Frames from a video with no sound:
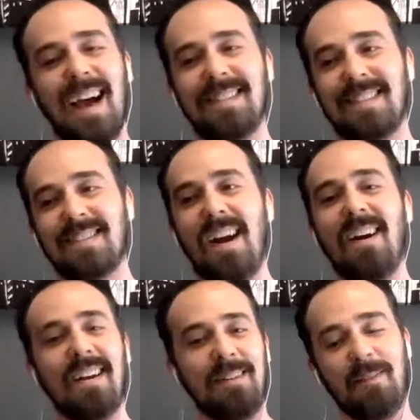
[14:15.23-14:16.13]
And
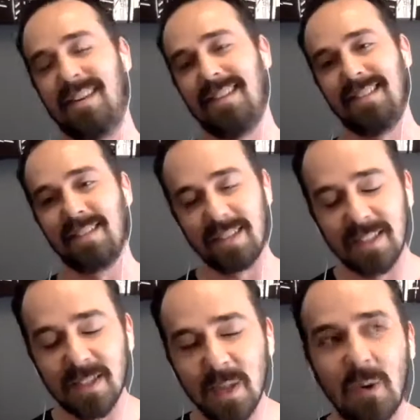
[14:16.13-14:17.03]
starting with it is
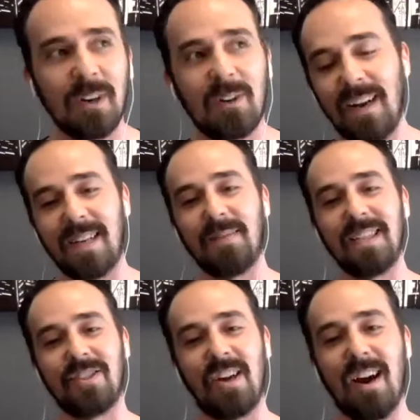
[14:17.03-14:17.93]
just so
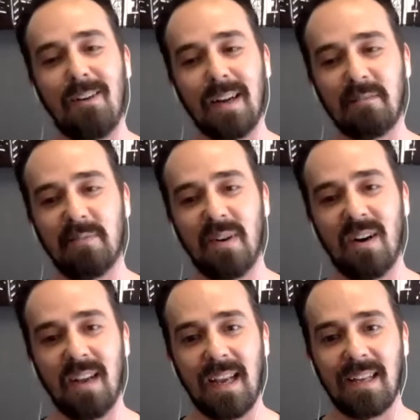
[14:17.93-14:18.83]
incredibly jarring,
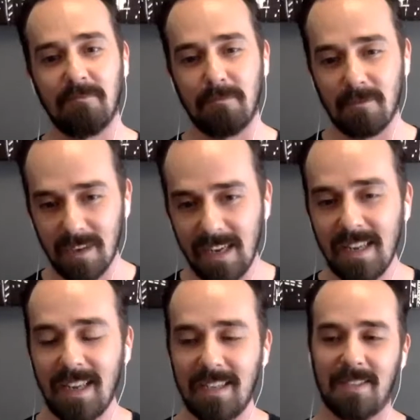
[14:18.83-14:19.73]
but it
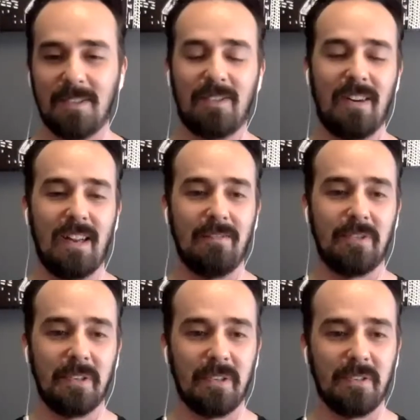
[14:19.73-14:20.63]
really gets those creative
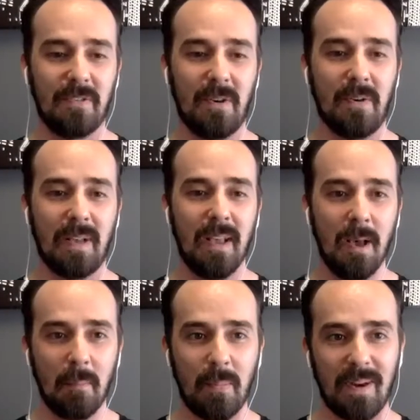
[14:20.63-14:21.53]
juices flowing.
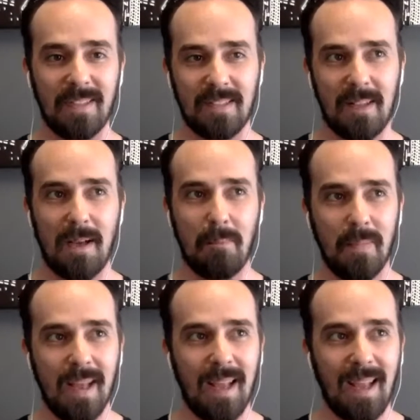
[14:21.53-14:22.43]
But it's
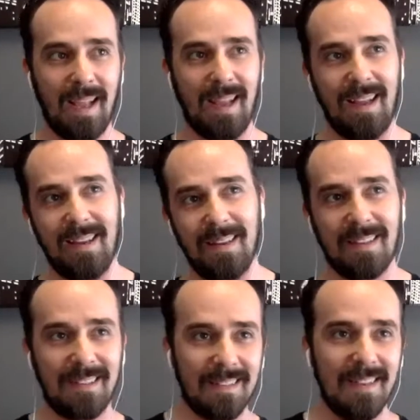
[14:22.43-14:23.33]
and
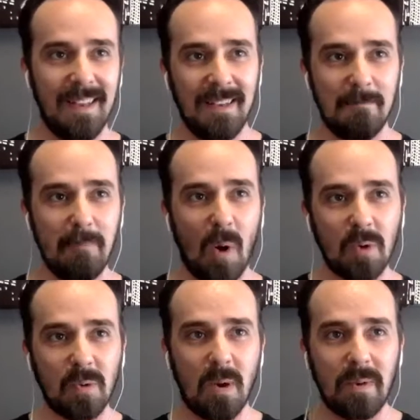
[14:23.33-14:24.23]

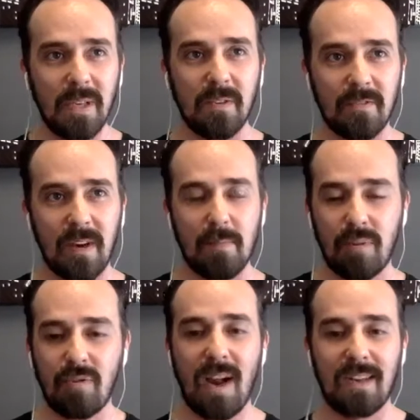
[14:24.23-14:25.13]
most of what we do is very
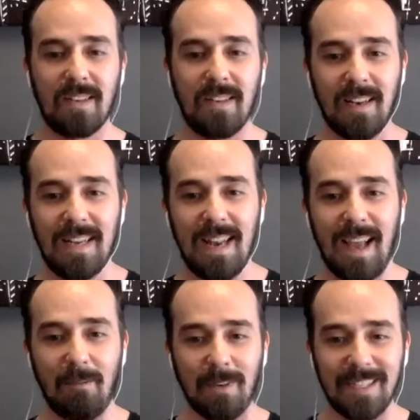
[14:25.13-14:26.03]
practical in
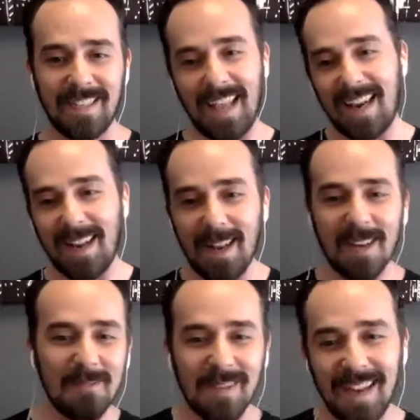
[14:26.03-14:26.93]
that. We just get a
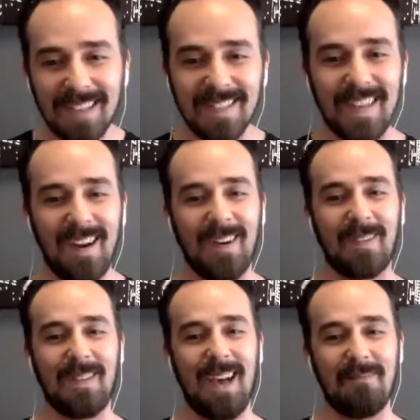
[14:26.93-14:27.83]
little bit esoteric
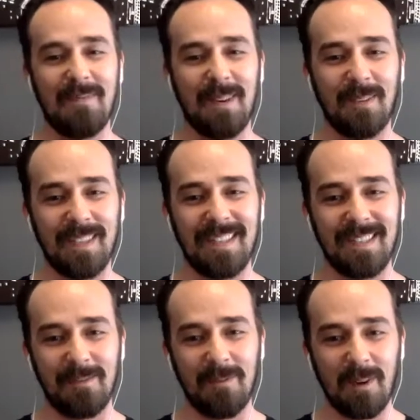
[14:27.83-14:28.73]
with that bit, which is
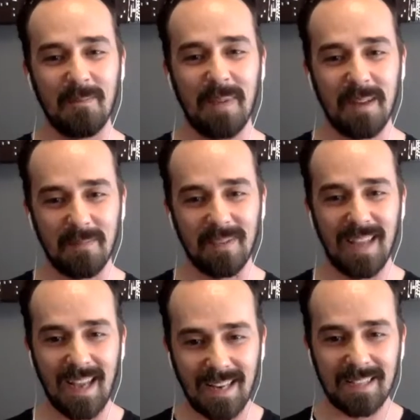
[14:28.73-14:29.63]
the fun bit, but
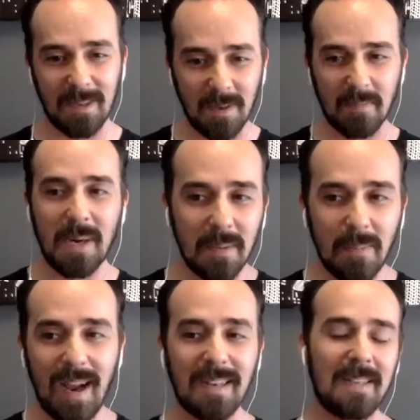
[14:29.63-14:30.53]
then it's all about the
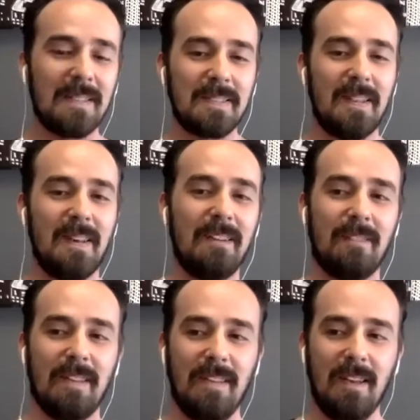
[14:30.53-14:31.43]
practical side of it.